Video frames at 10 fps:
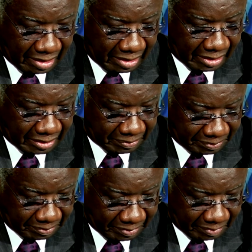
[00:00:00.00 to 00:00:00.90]

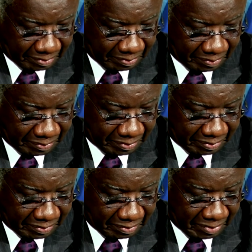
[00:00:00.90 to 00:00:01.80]

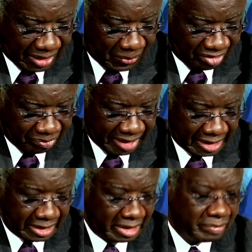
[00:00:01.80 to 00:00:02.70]
by way of being
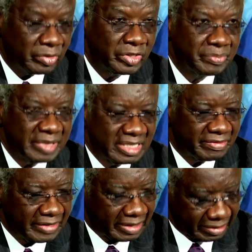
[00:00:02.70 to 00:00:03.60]
a little more
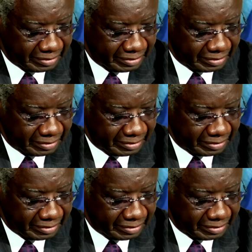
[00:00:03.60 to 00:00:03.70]
specific.